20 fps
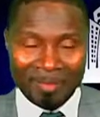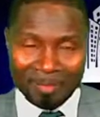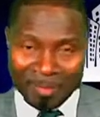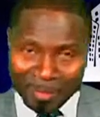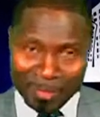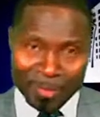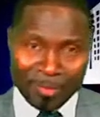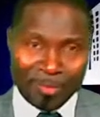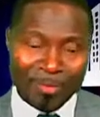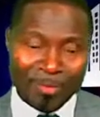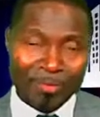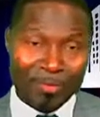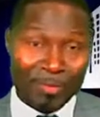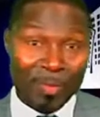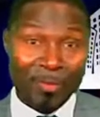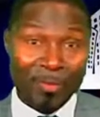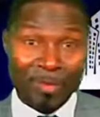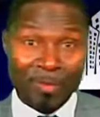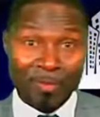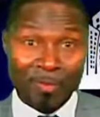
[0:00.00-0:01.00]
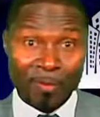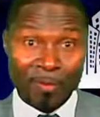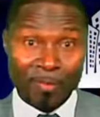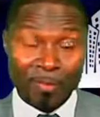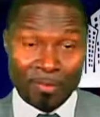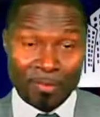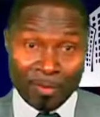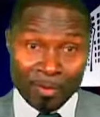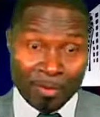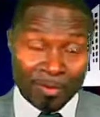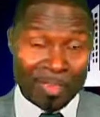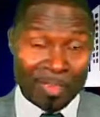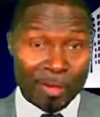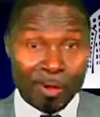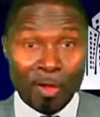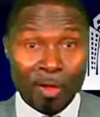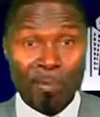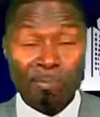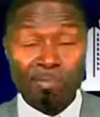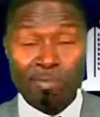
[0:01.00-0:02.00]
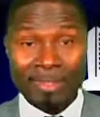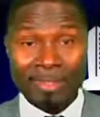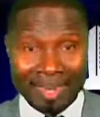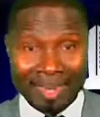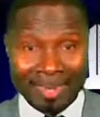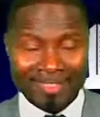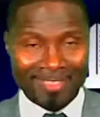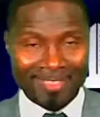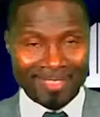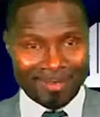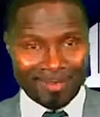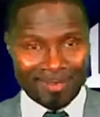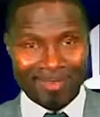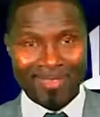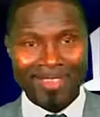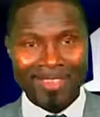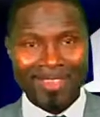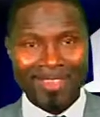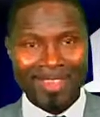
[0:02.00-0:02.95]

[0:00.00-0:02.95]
because of fear of divorce. Because the law protects you.